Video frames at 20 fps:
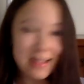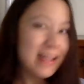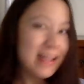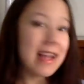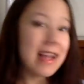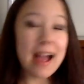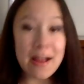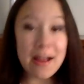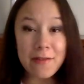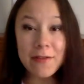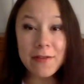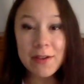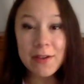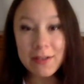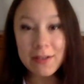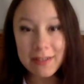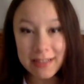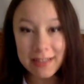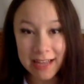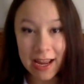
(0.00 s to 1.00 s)
Like, I
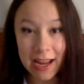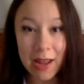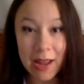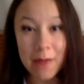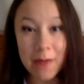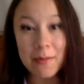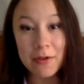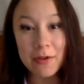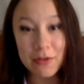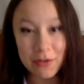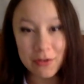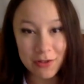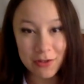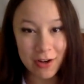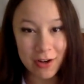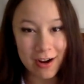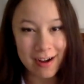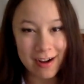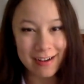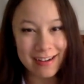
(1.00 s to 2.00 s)
feel damn
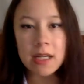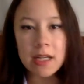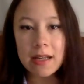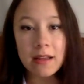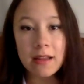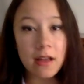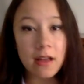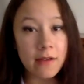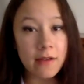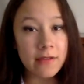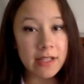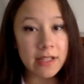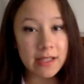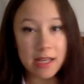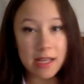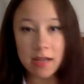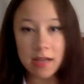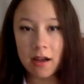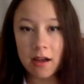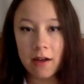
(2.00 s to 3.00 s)
strong. I love that
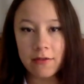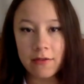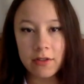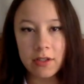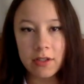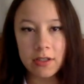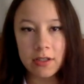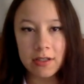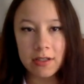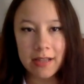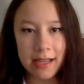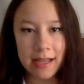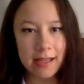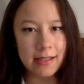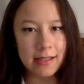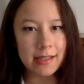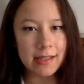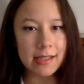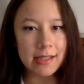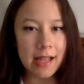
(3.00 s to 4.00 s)
they cover
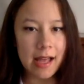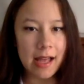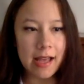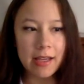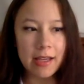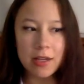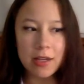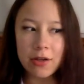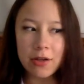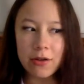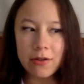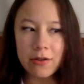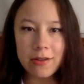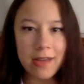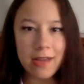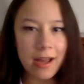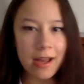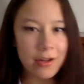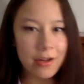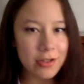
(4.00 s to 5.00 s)
things like, you know,
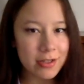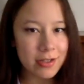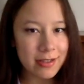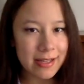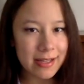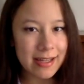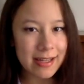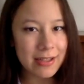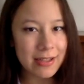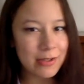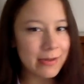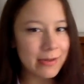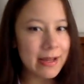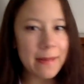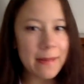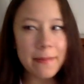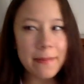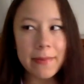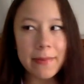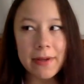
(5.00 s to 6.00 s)
actually doing
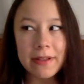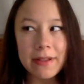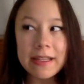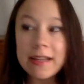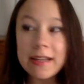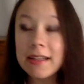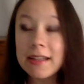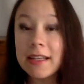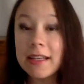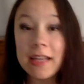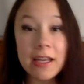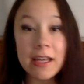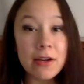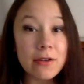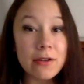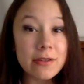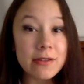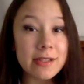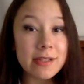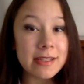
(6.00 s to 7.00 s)
1 billion
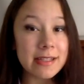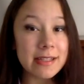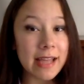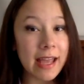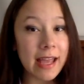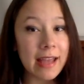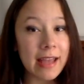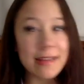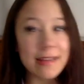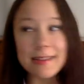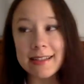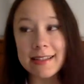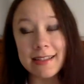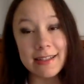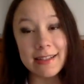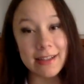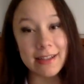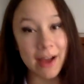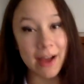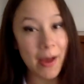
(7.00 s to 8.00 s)
Kegels a day is
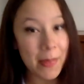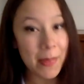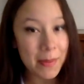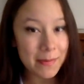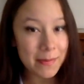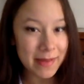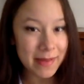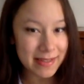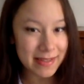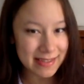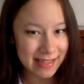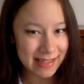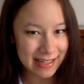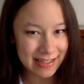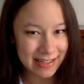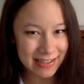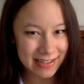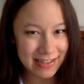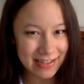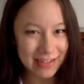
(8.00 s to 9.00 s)
not the best
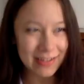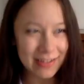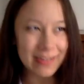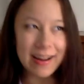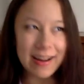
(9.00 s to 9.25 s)
thing to do.